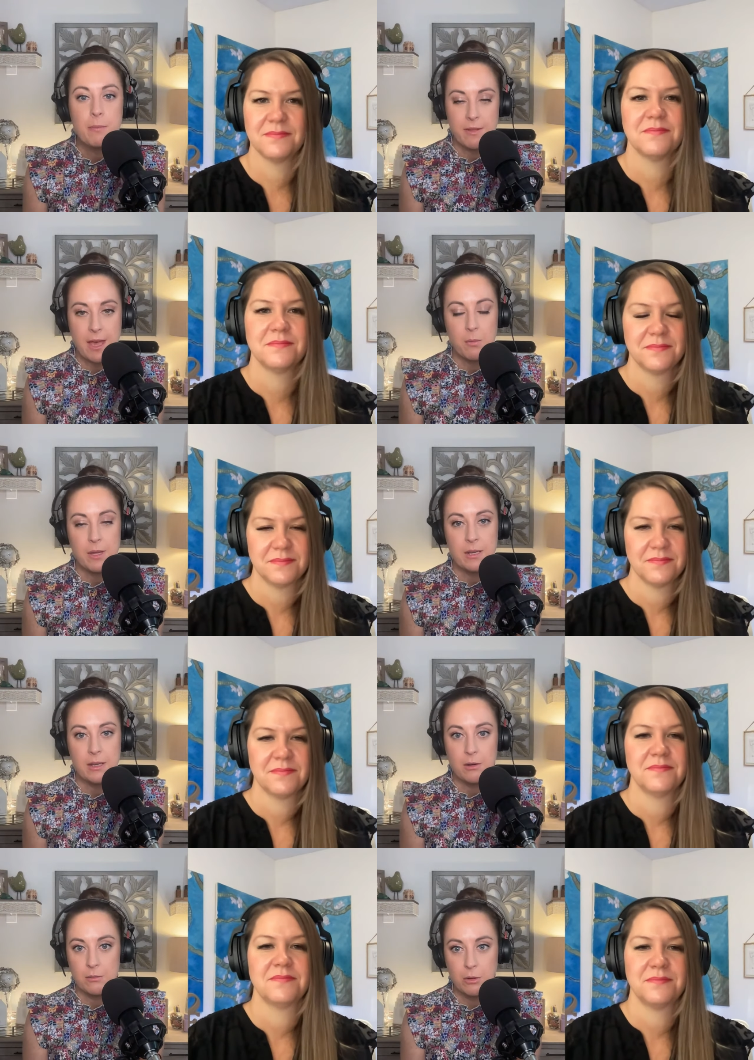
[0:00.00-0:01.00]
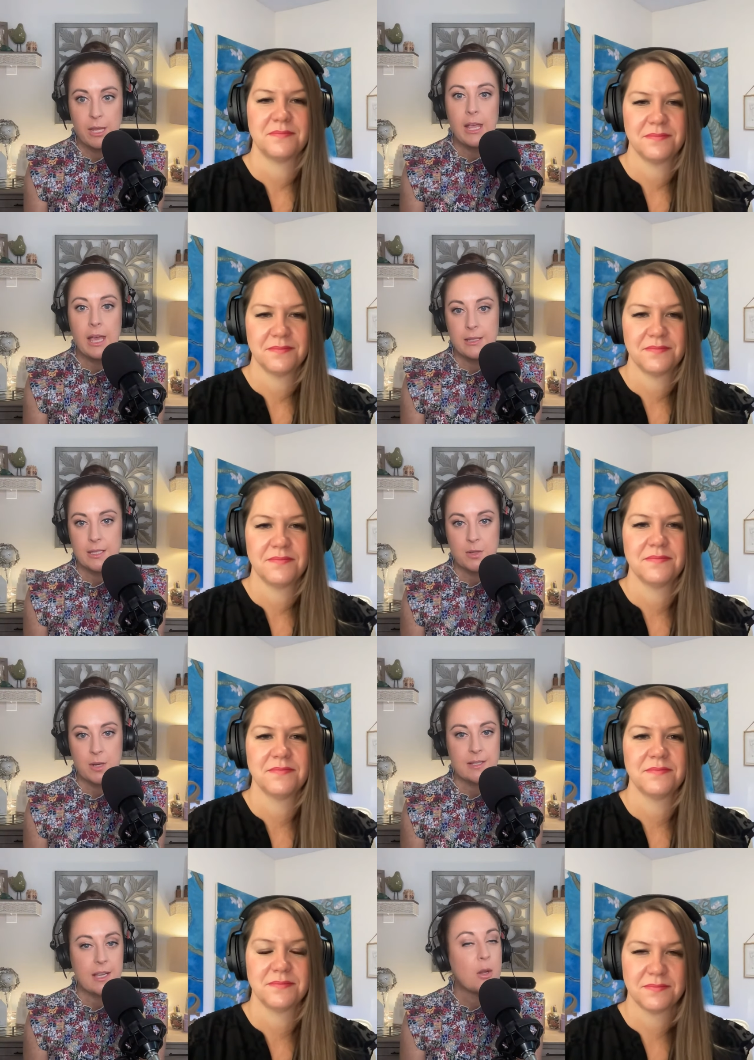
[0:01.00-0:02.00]
Speaker 1: that when you're looking at
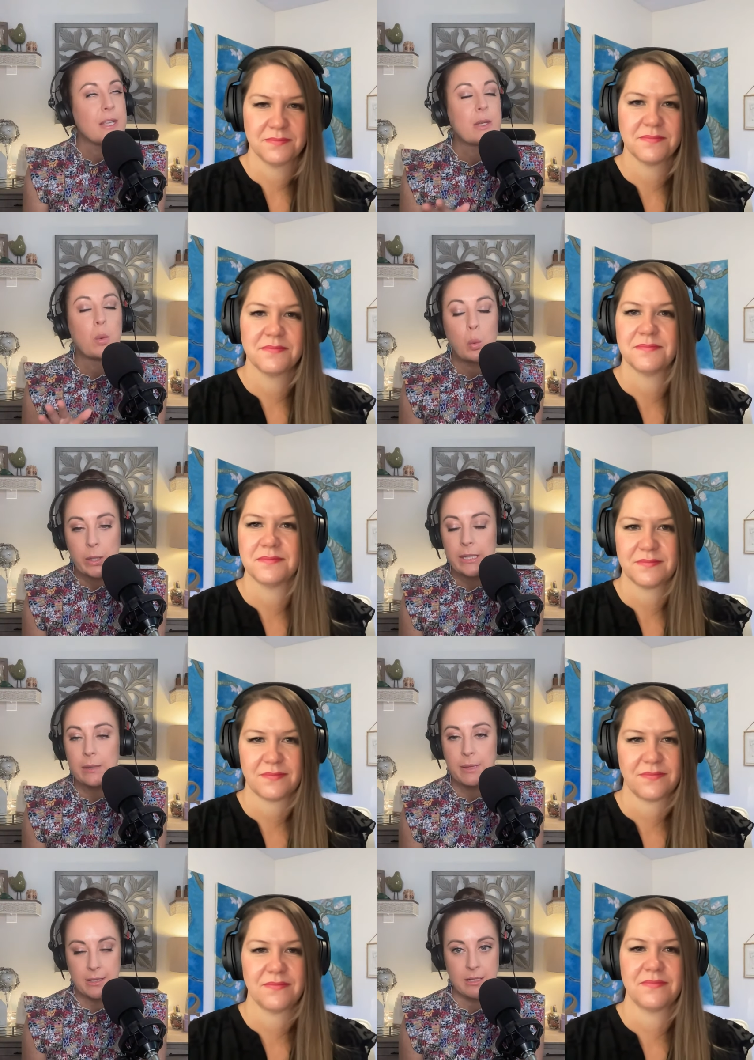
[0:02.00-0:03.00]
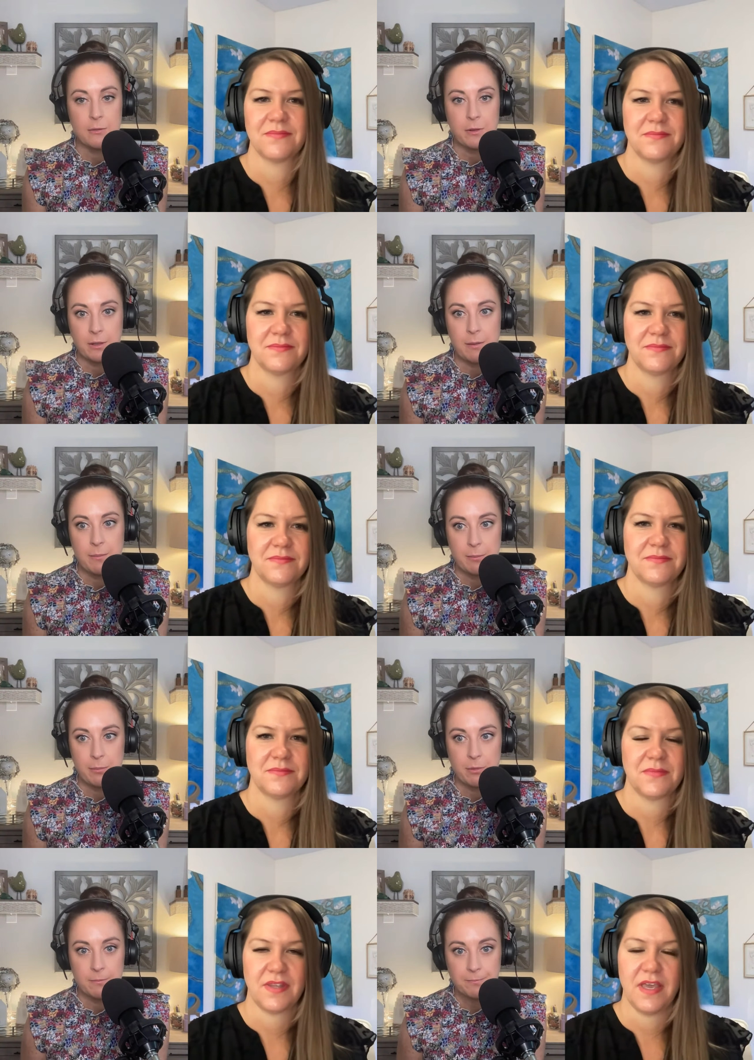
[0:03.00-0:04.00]
unsubscribes, So I know that's a really big deal for a lot of
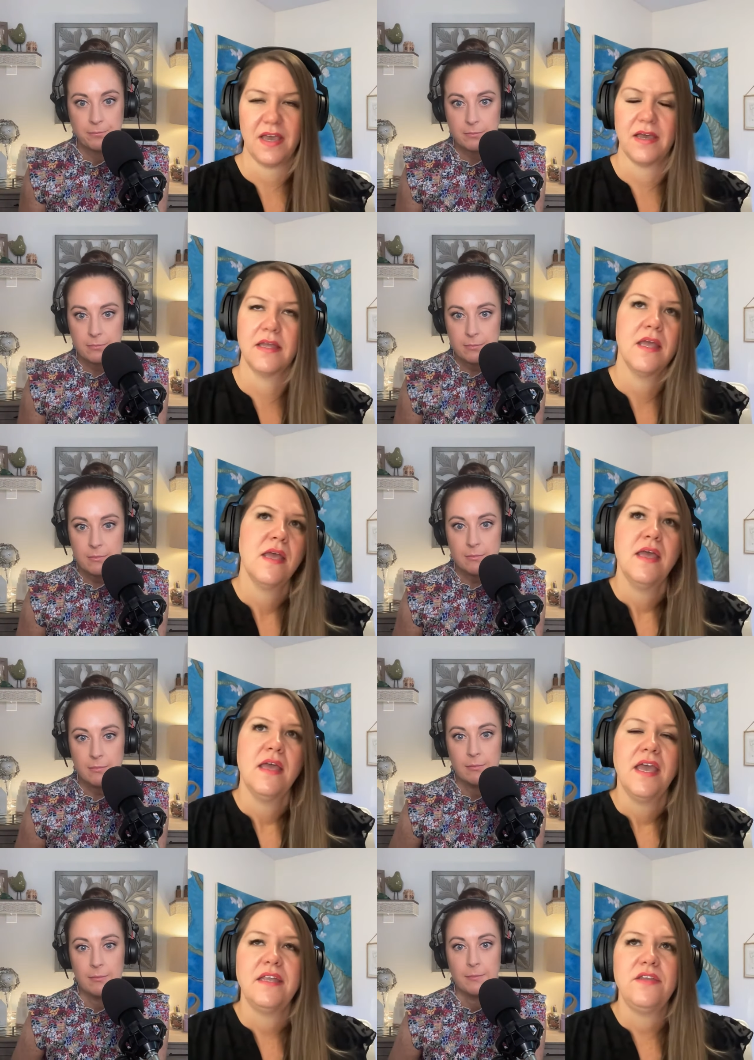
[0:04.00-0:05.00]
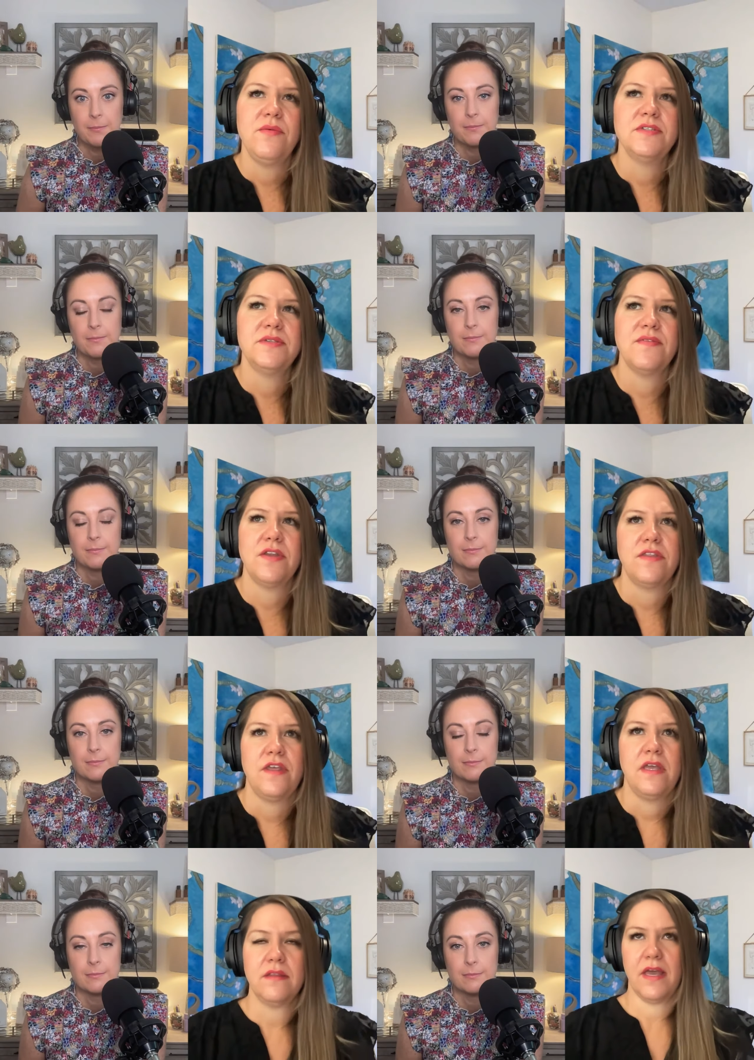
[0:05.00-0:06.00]
people. Yeah. And you also have to
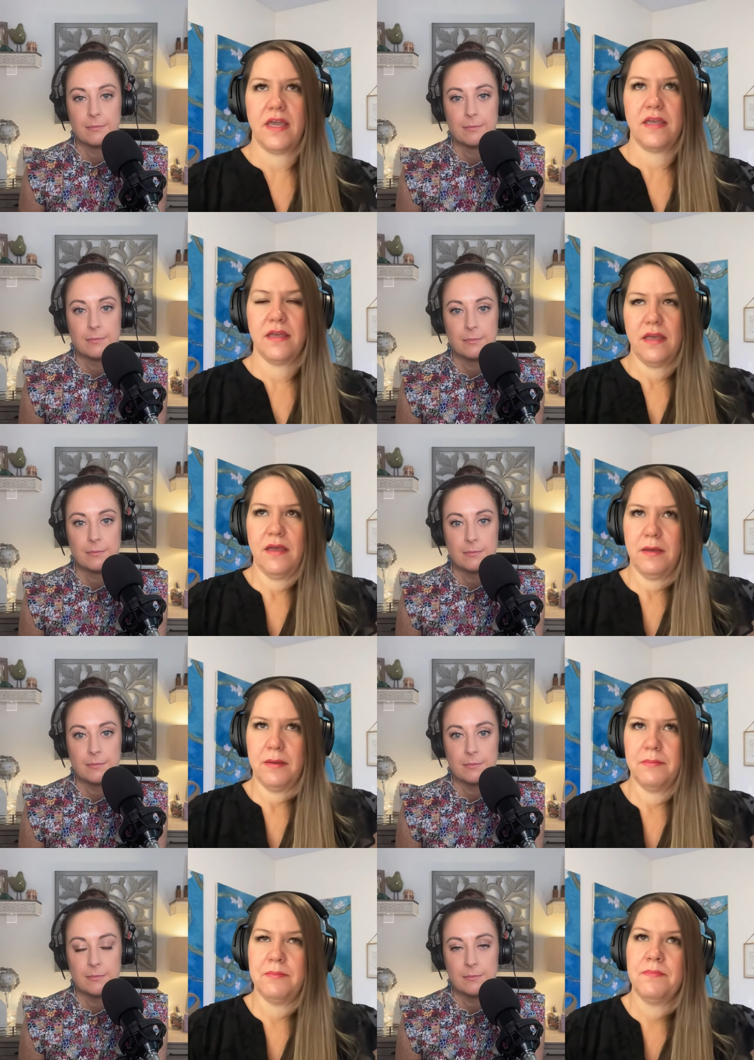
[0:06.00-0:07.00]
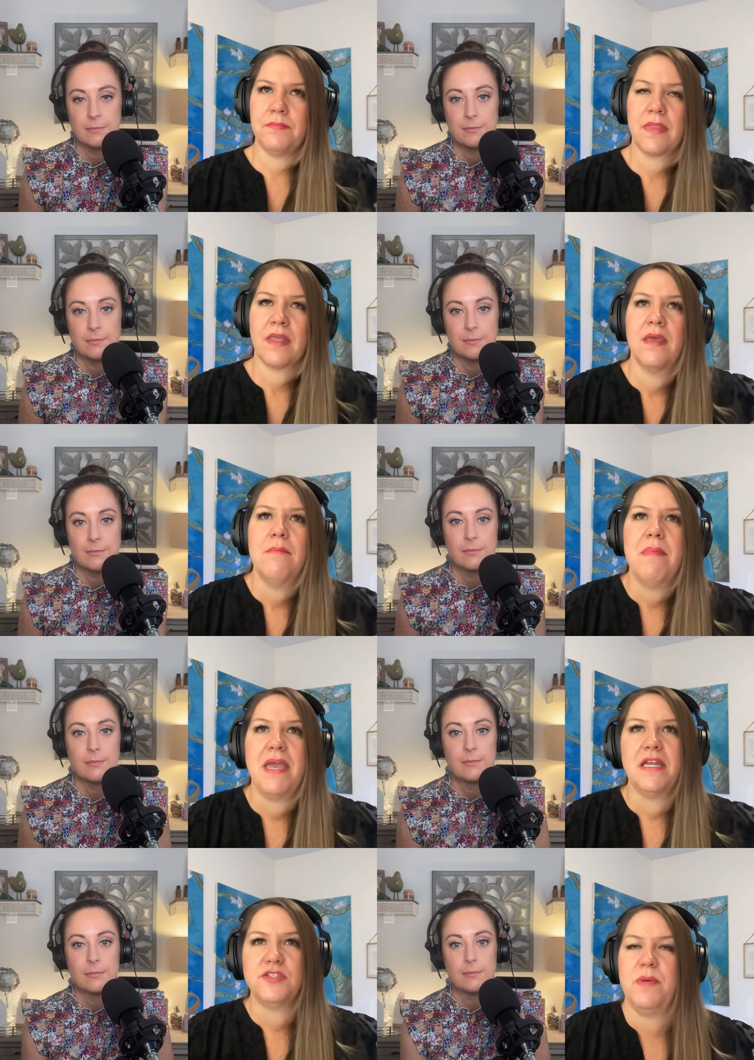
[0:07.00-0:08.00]
think
Speaker 2: like um
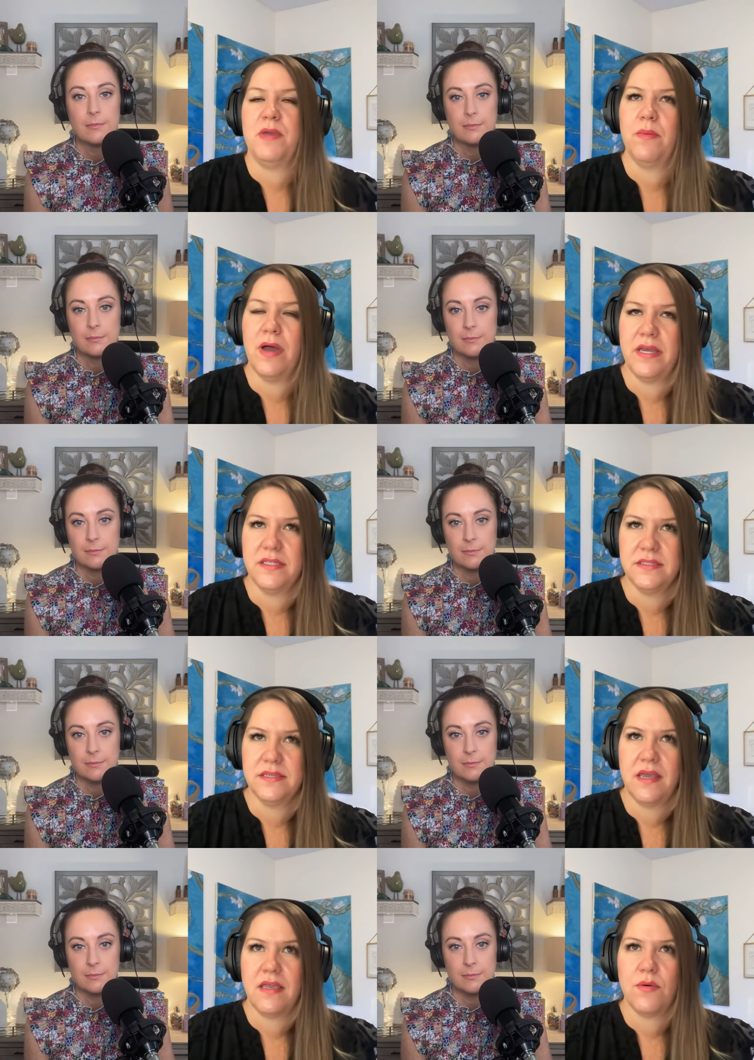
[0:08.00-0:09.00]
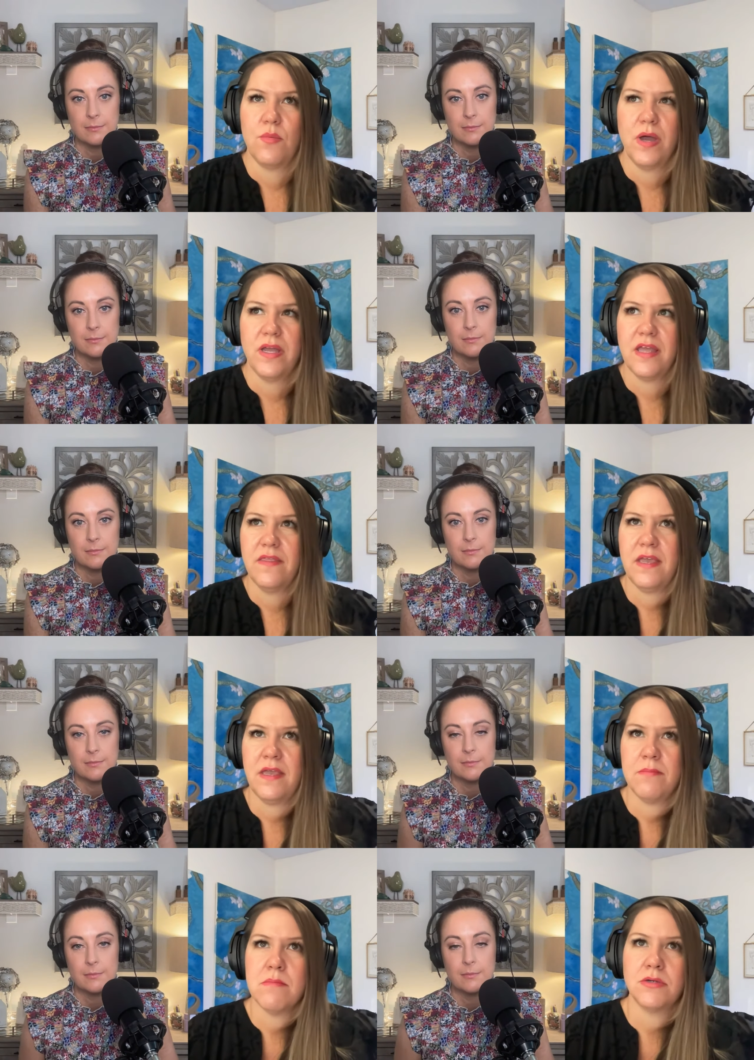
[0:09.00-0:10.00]
management wise, like what can
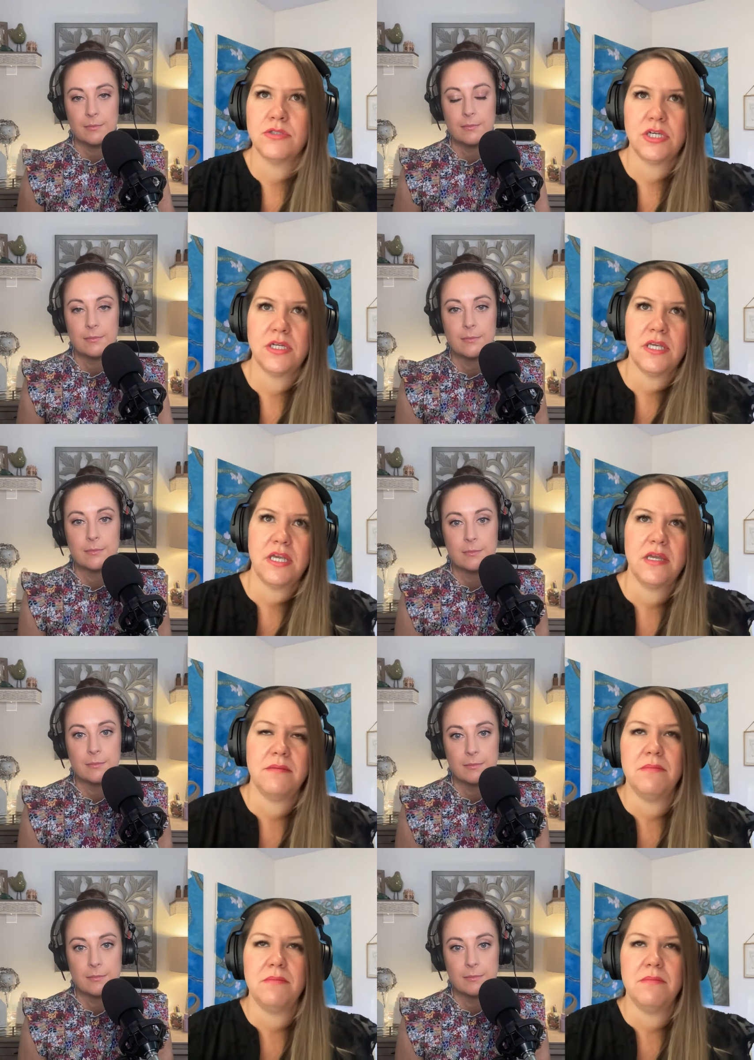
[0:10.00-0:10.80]
they emotionally and